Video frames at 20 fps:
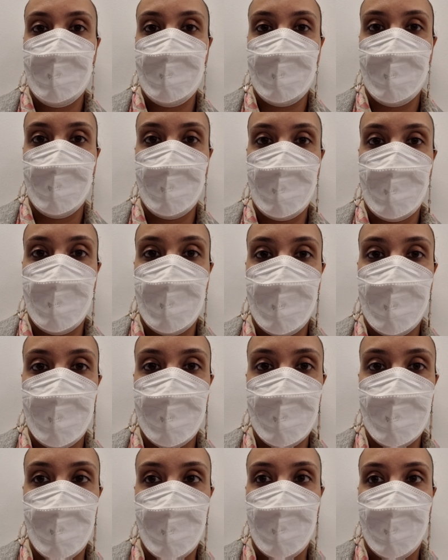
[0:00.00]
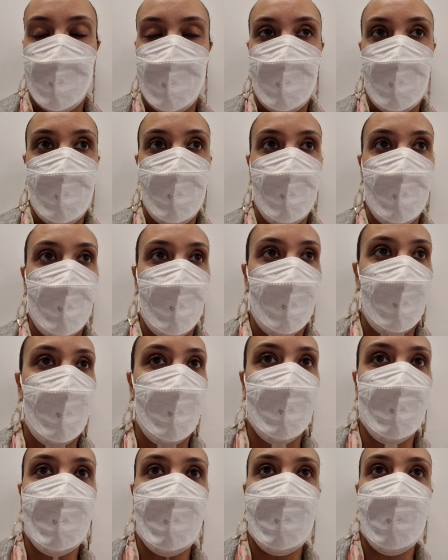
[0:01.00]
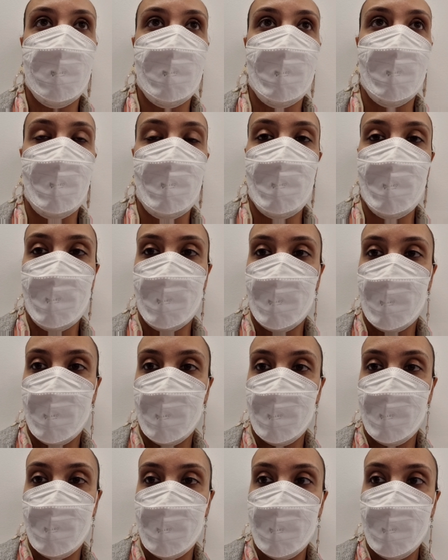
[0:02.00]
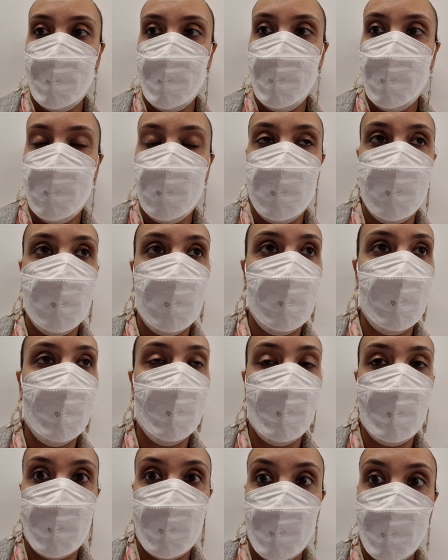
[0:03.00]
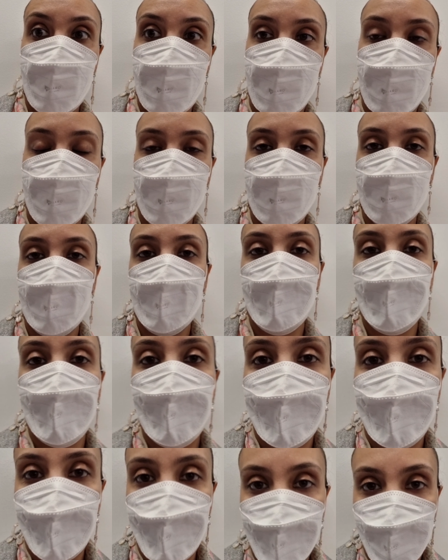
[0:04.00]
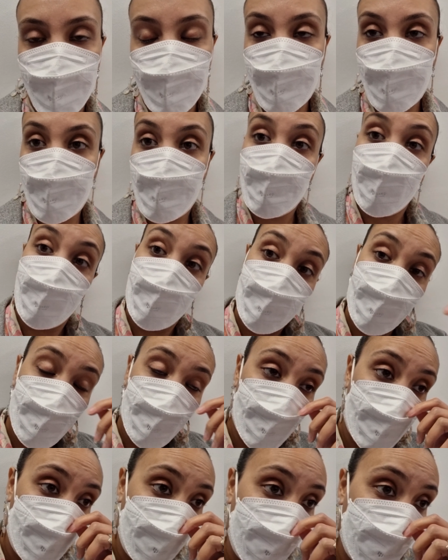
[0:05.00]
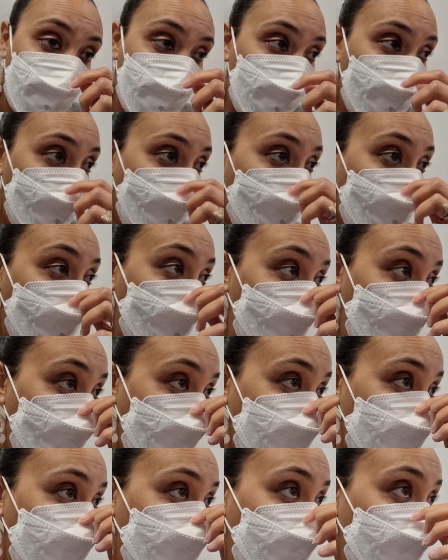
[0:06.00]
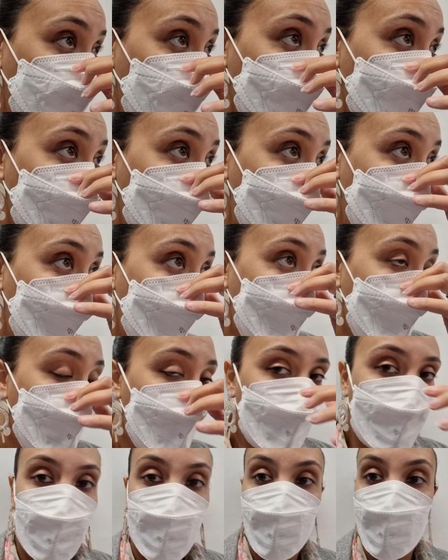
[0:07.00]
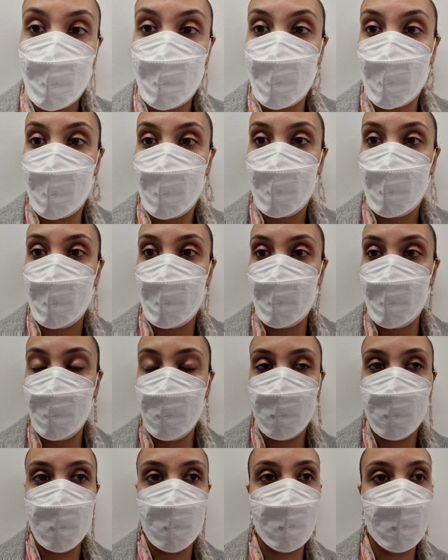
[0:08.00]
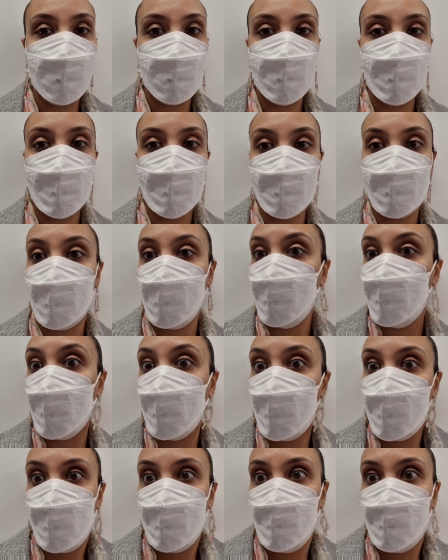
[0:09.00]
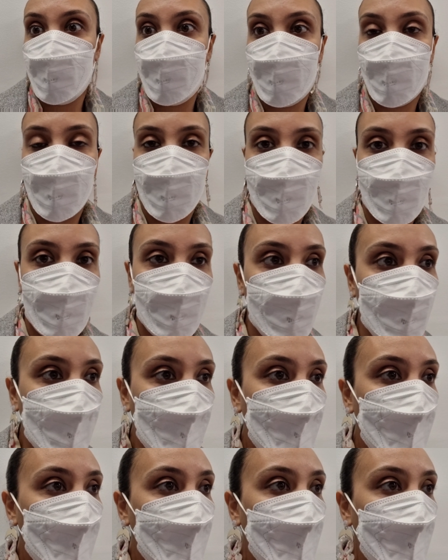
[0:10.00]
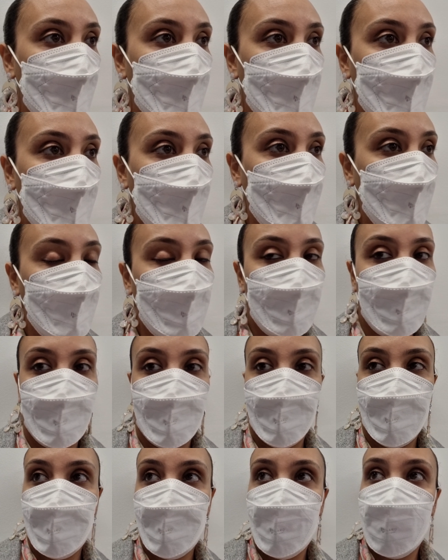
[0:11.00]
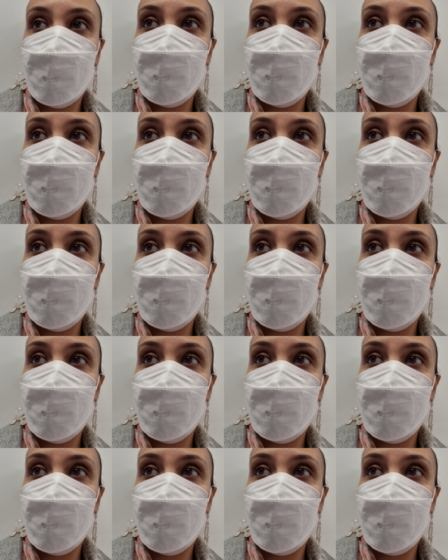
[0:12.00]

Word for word: So guys, we are at St George's Hospital, Tooting. I've just checked in. Um, came a bit early because I have no clue what's going on. Um,